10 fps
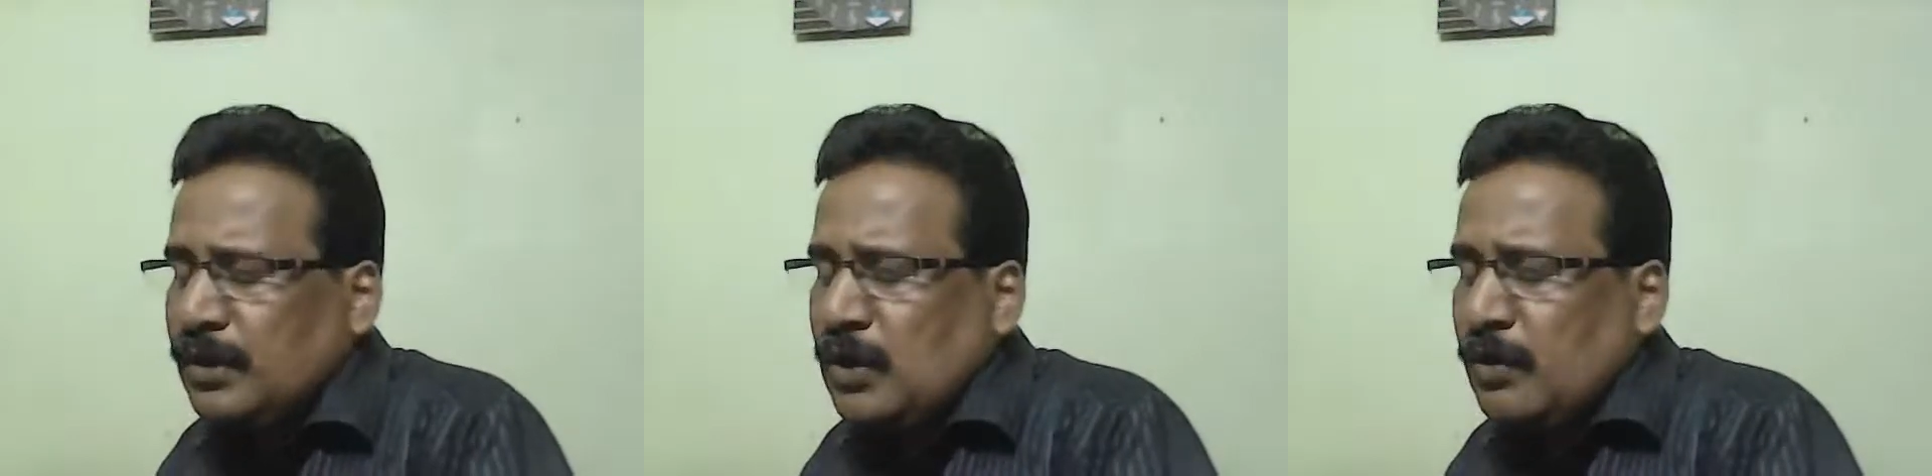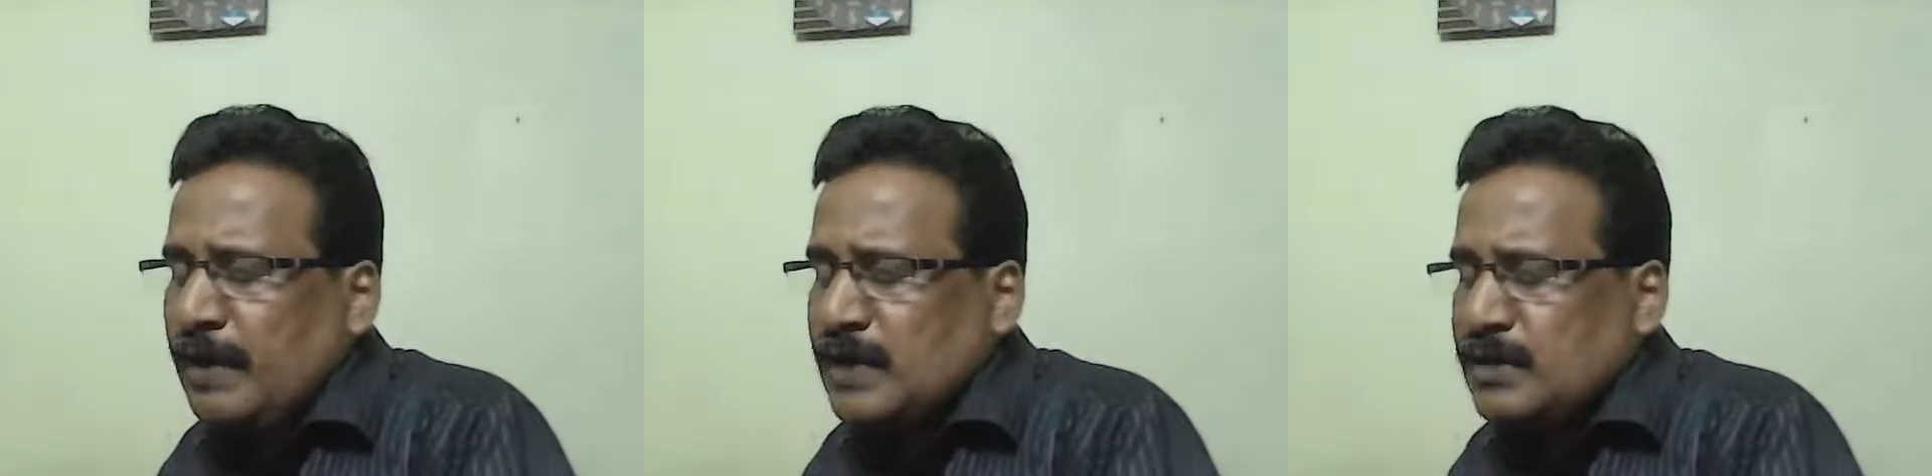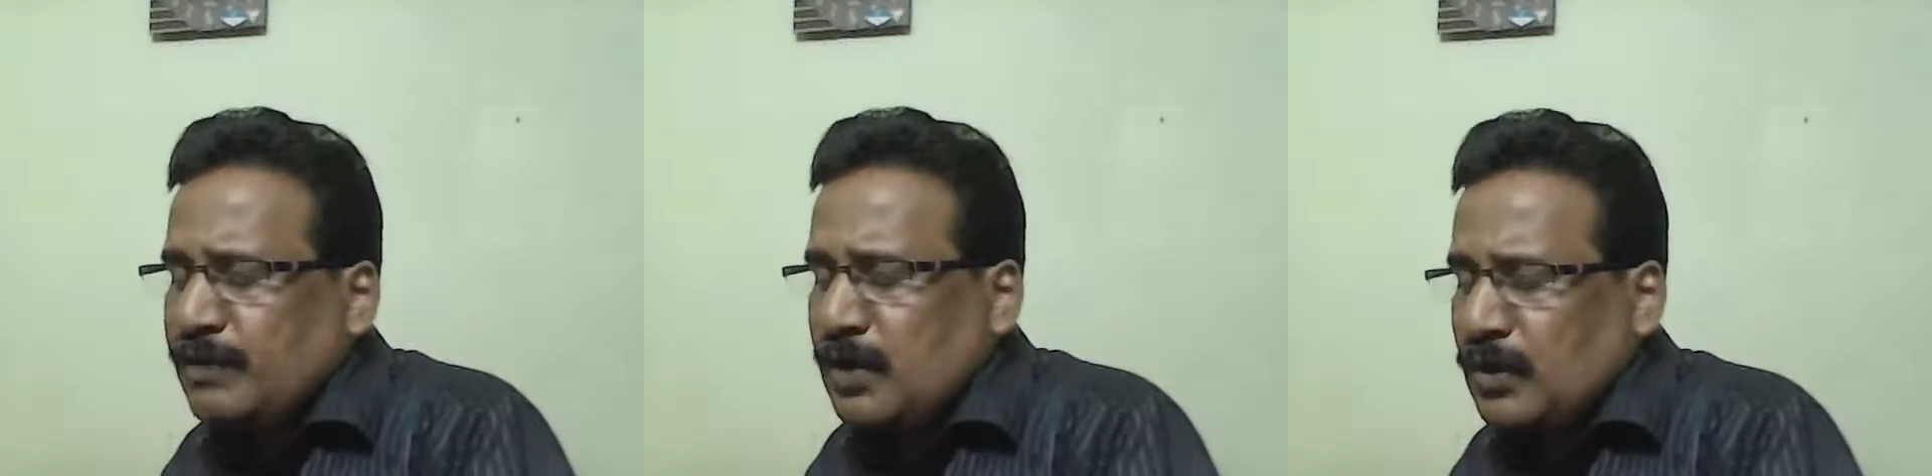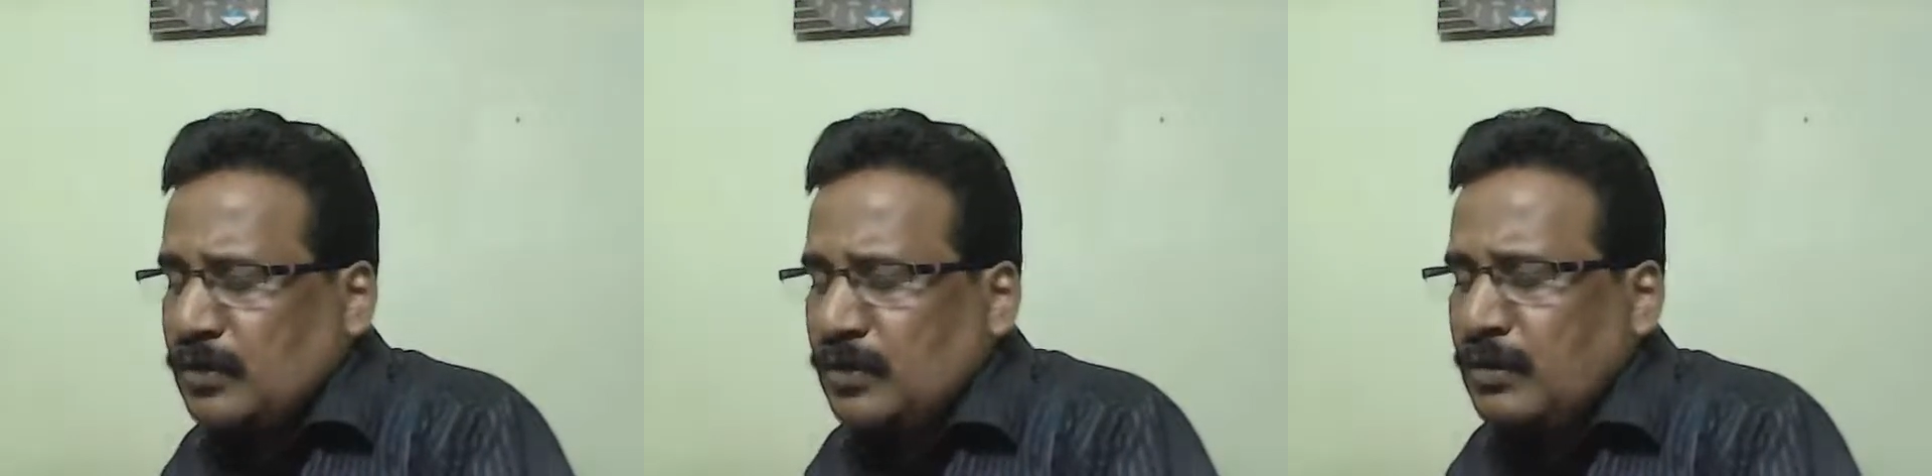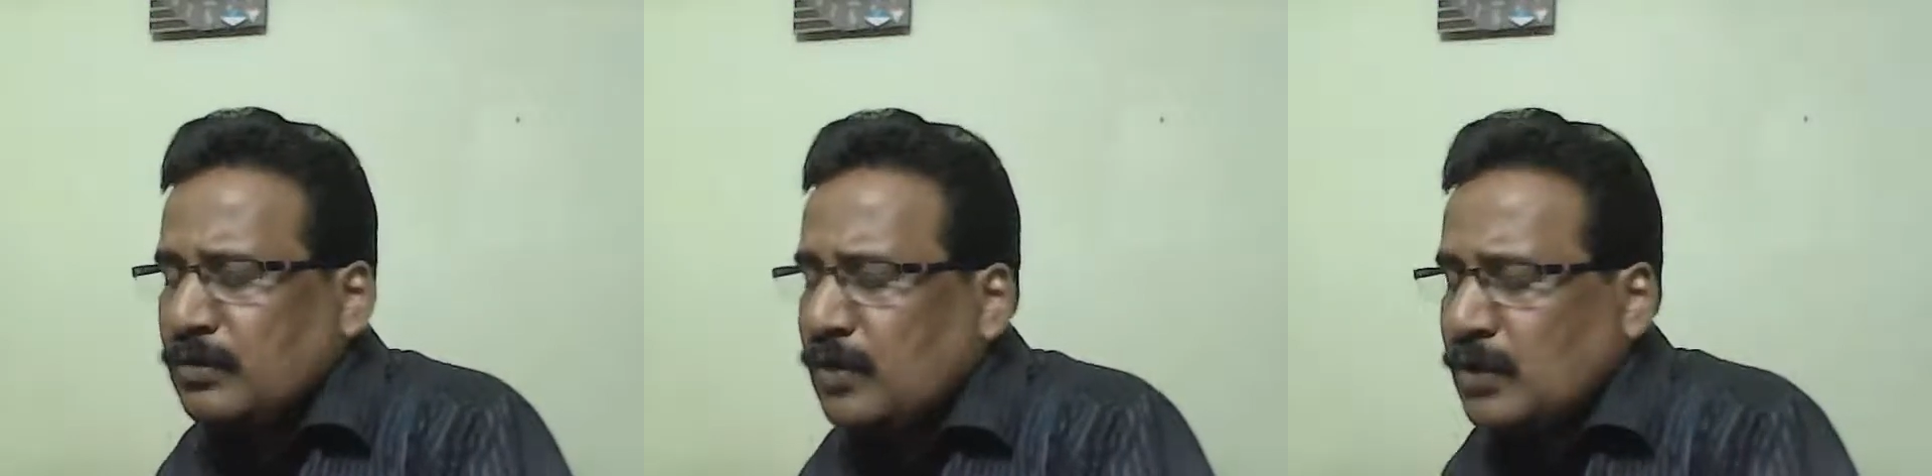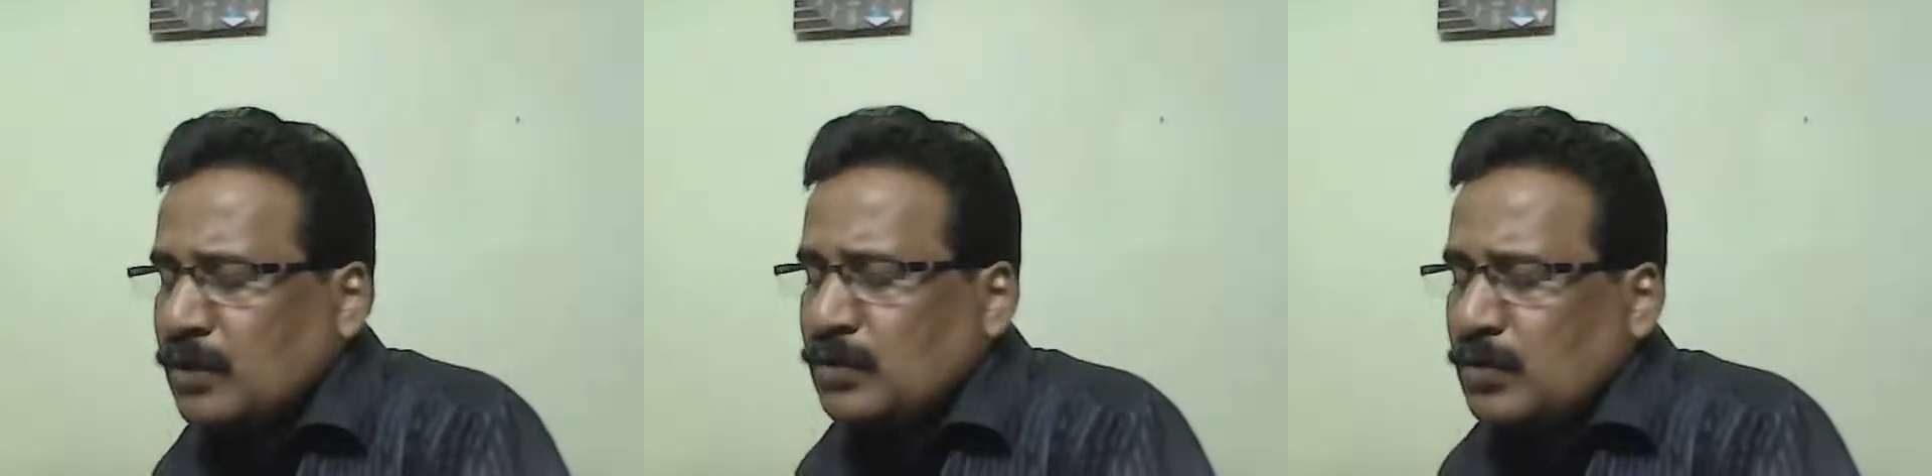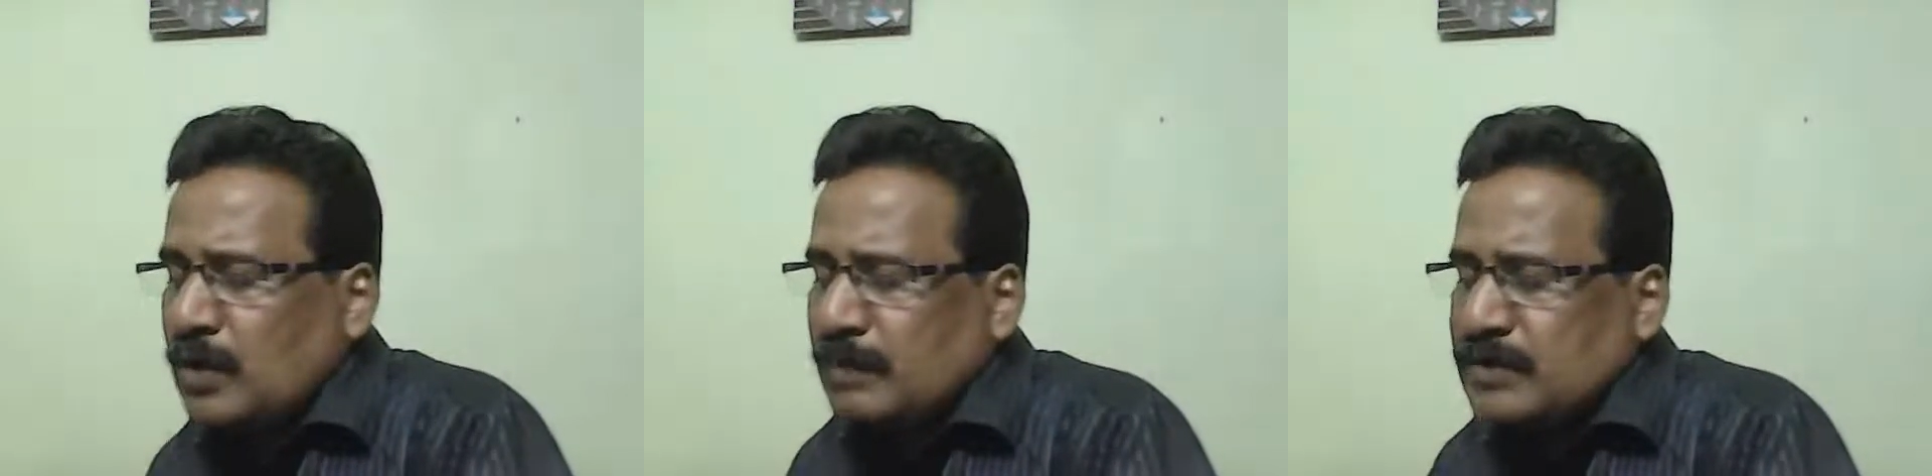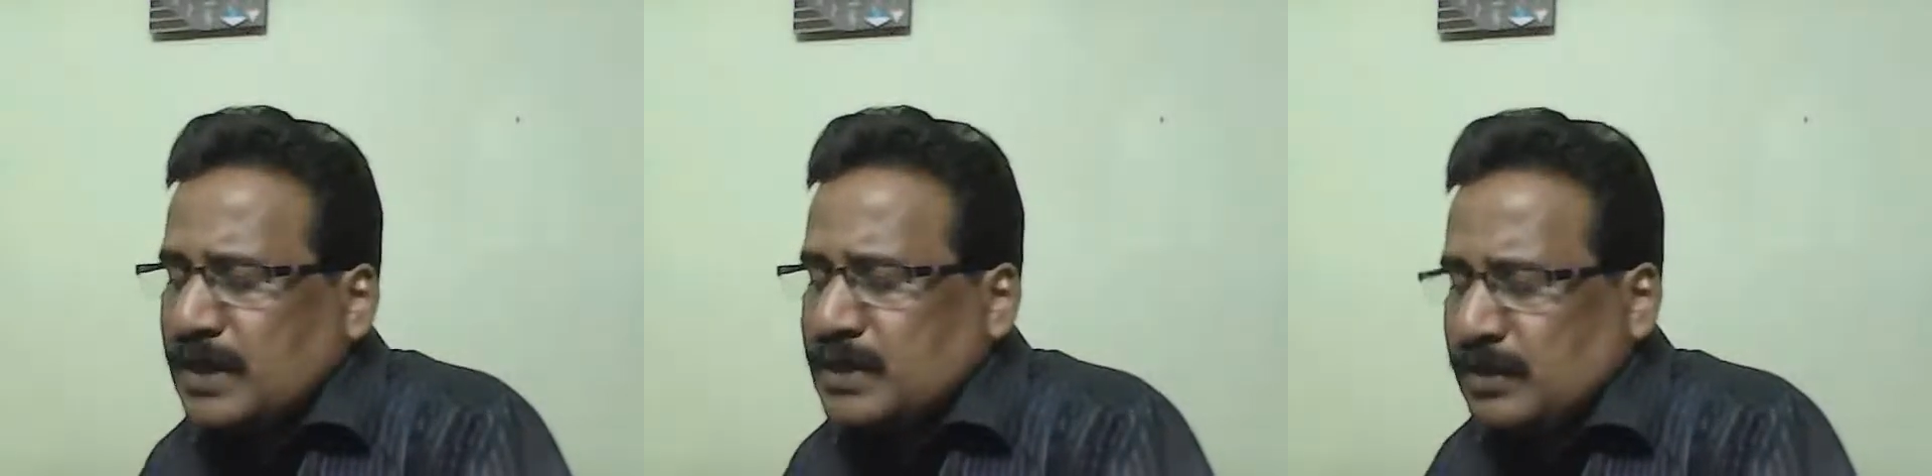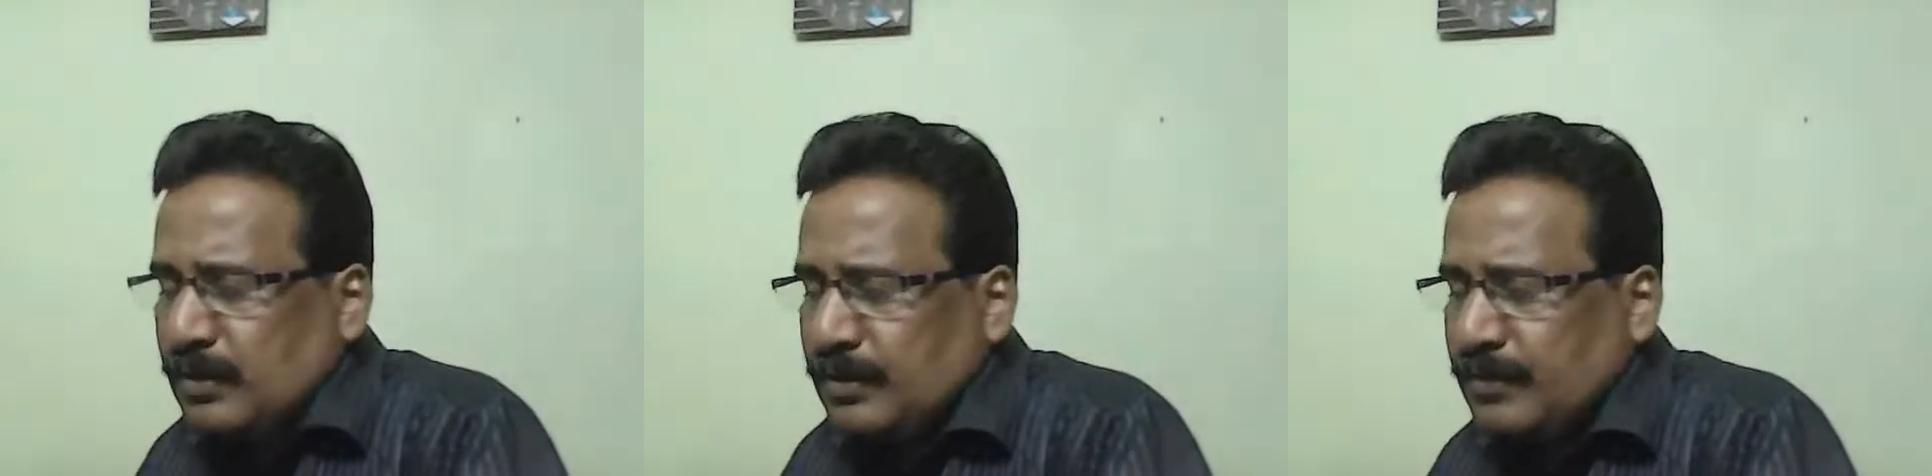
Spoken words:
determinants of order 2. Other two terms are 0.